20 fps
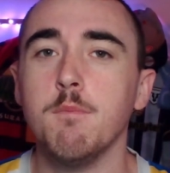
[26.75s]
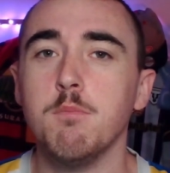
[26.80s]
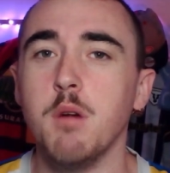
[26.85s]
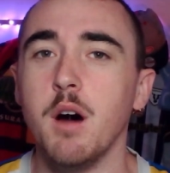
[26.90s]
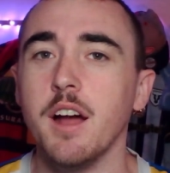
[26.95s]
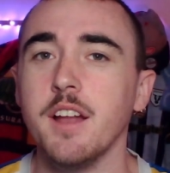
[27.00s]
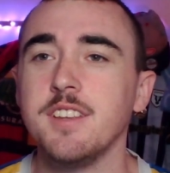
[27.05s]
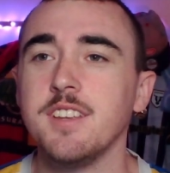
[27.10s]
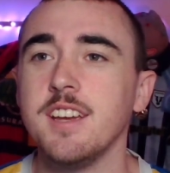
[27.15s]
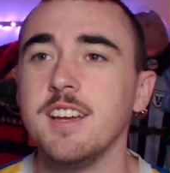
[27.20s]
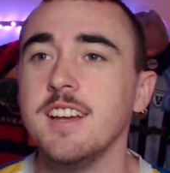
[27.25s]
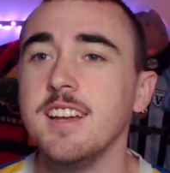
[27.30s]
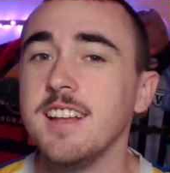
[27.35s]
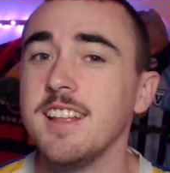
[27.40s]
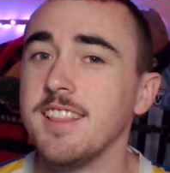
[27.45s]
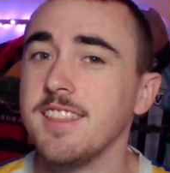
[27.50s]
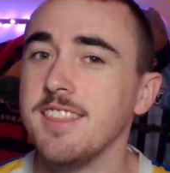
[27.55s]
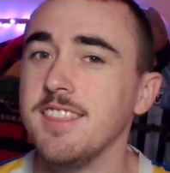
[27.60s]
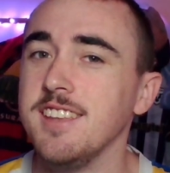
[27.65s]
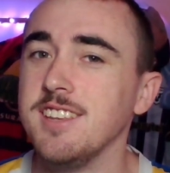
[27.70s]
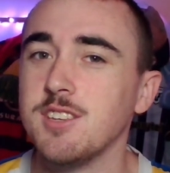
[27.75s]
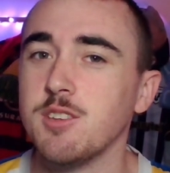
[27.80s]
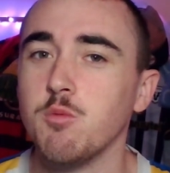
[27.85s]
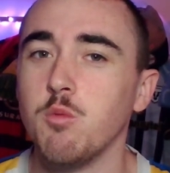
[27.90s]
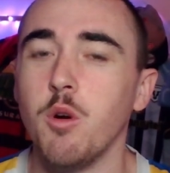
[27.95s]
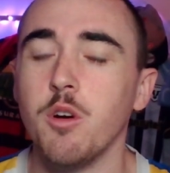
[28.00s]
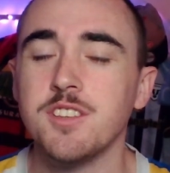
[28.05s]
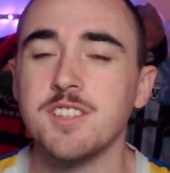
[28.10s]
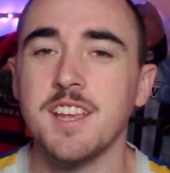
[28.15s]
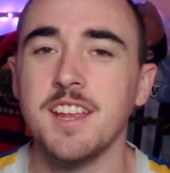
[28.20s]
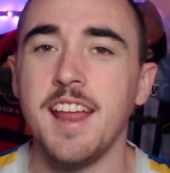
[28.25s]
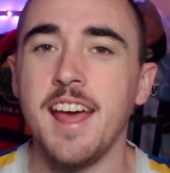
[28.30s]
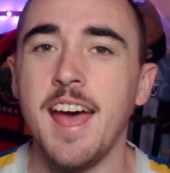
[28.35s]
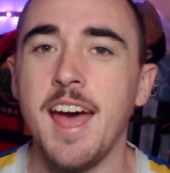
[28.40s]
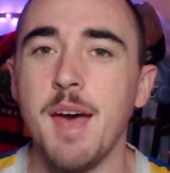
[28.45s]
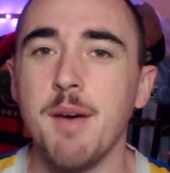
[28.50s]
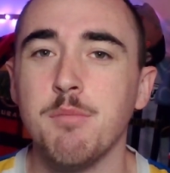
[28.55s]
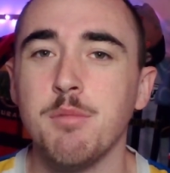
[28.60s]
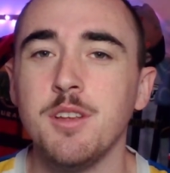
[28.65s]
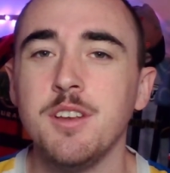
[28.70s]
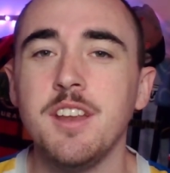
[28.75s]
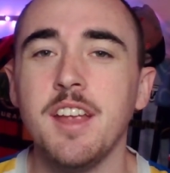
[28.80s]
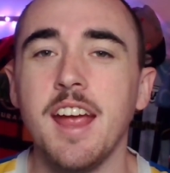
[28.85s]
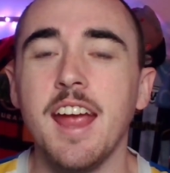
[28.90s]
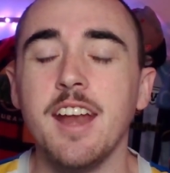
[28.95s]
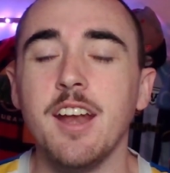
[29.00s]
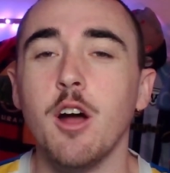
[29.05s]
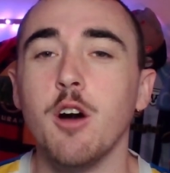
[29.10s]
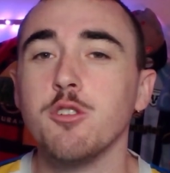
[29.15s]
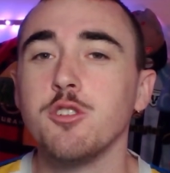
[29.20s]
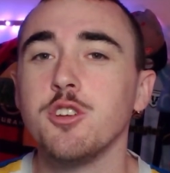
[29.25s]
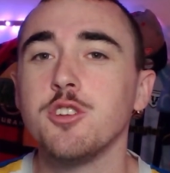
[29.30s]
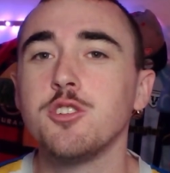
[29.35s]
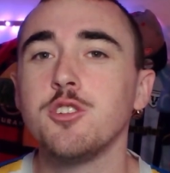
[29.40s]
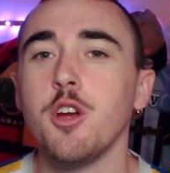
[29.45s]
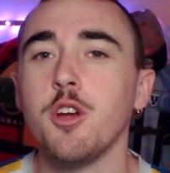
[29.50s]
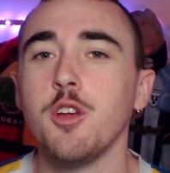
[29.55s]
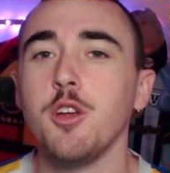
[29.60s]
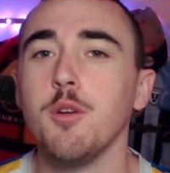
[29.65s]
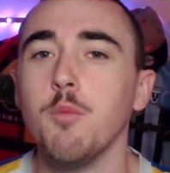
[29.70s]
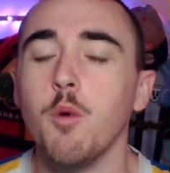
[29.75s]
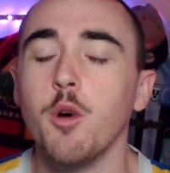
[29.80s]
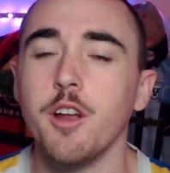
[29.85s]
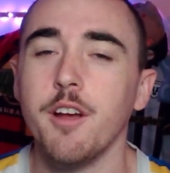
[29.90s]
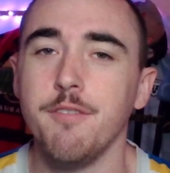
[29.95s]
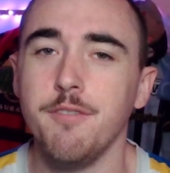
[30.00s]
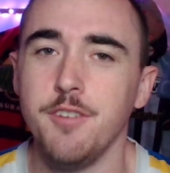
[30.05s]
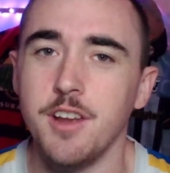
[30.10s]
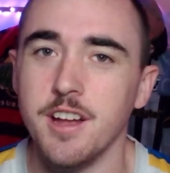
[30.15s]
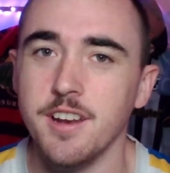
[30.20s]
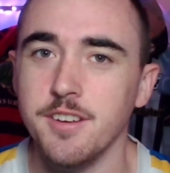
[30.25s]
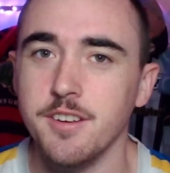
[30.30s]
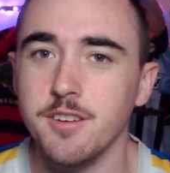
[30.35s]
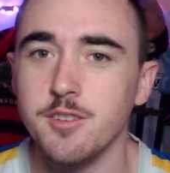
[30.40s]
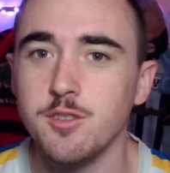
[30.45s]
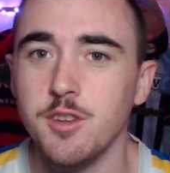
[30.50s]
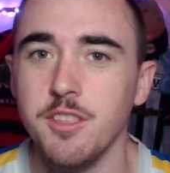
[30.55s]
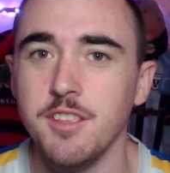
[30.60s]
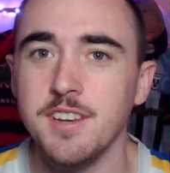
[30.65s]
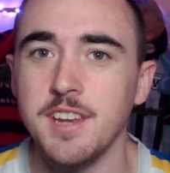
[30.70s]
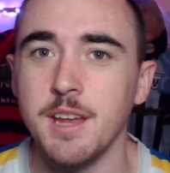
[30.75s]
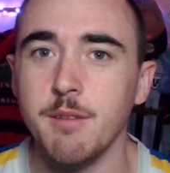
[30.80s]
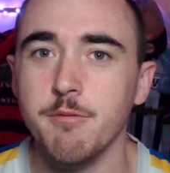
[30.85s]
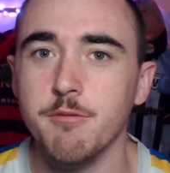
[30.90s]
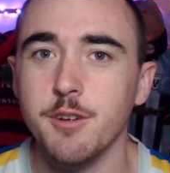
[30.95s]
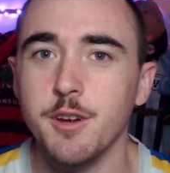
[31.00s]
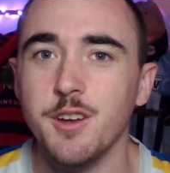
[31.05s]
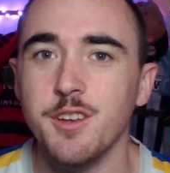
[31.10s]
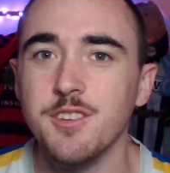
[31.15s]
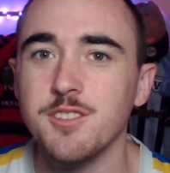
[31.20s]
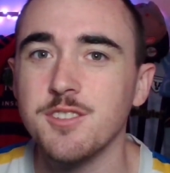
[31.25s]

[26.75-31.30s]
But this is what's going to happen, and I'll just show you what I've done to the team first.